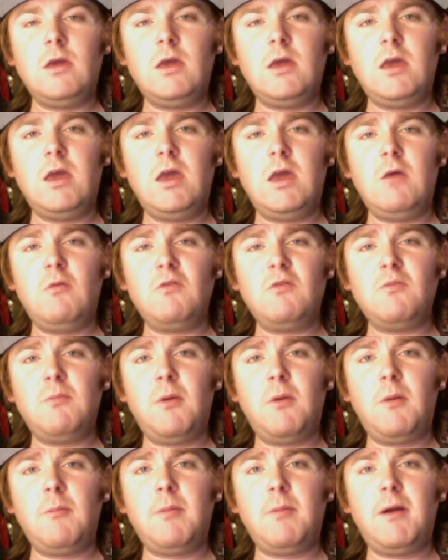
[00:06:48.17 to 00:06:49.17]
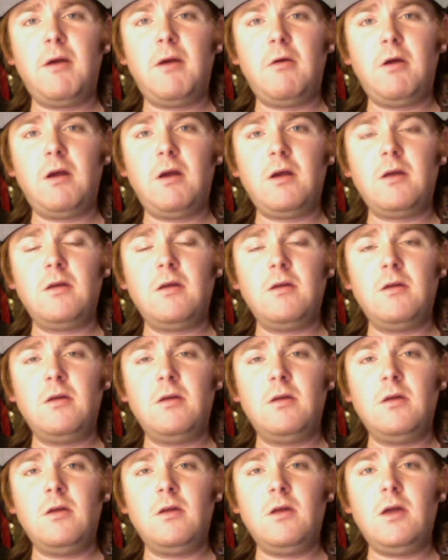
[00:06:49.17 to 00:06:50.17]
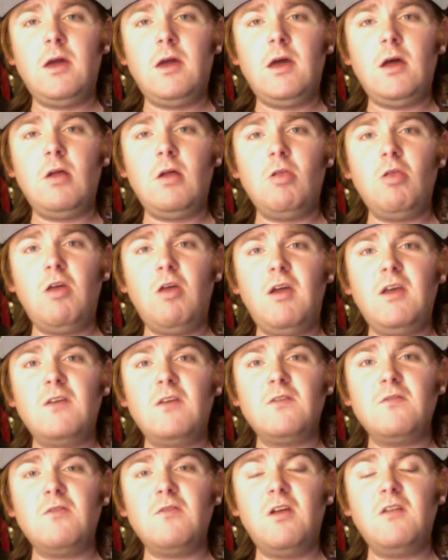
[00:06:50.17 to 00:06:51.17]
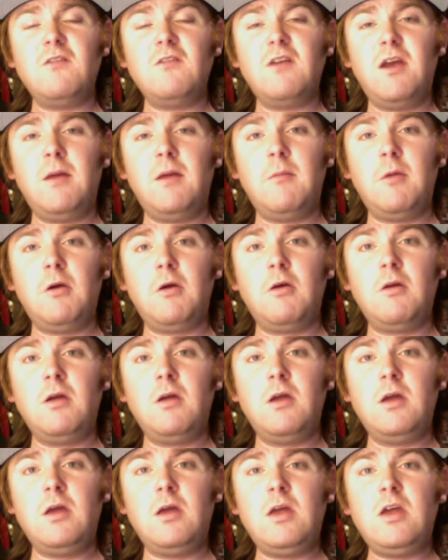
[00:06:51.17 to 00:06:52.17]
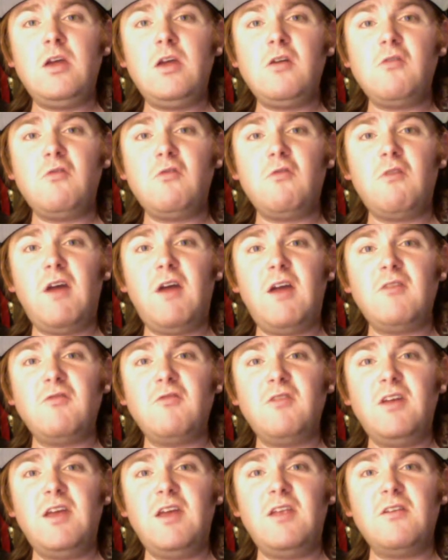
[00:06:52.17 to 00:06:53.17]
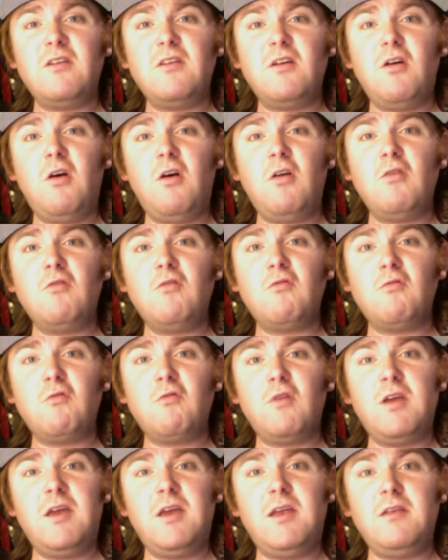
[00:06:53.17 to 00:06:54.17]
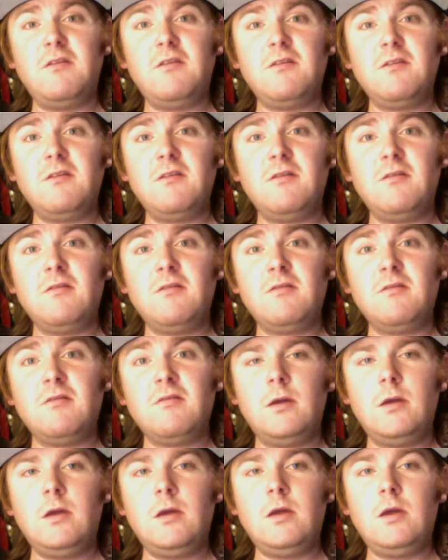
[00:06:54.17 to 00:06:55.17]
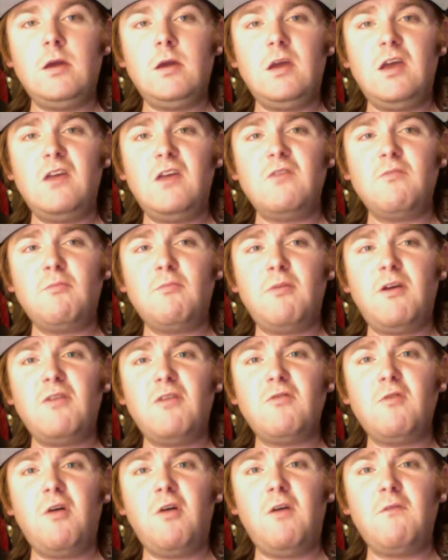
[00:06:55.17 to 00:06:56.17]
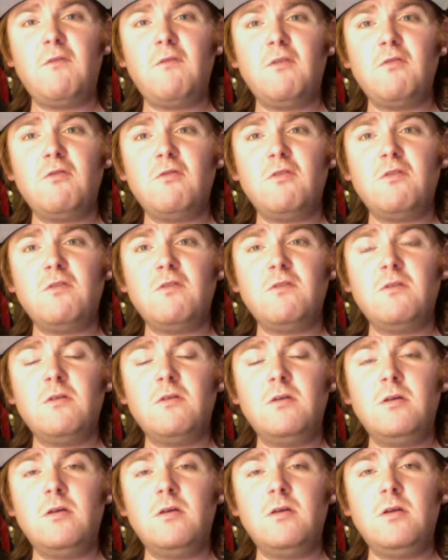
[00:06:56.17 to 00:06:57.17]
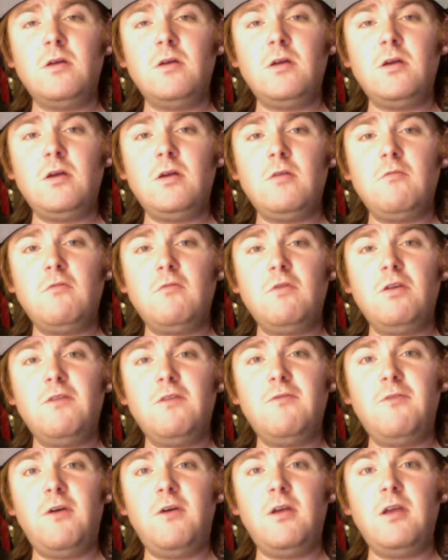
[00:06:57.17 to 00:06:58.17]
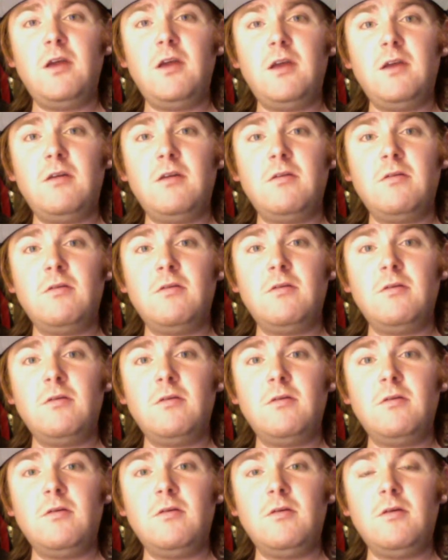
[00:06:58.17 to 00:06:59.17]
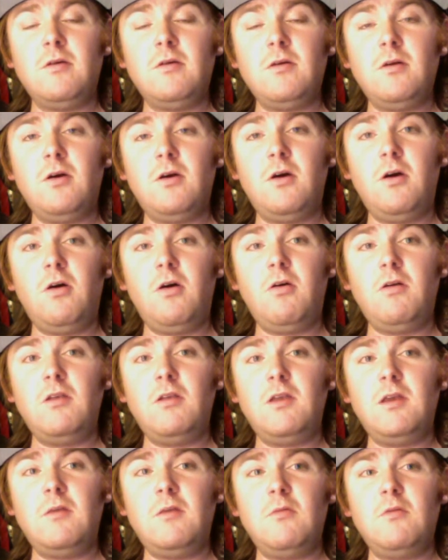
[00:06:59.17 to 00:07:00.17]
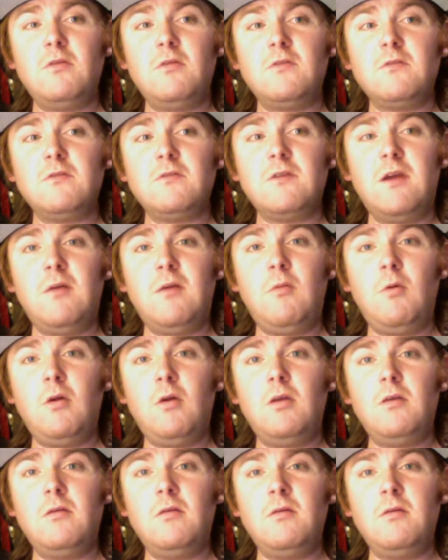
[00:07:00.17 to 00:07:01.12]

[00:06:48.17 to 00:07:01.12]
It was barbaric. Like a sledgehammer crashing into concrete. His press conference was really funny. All he did was say one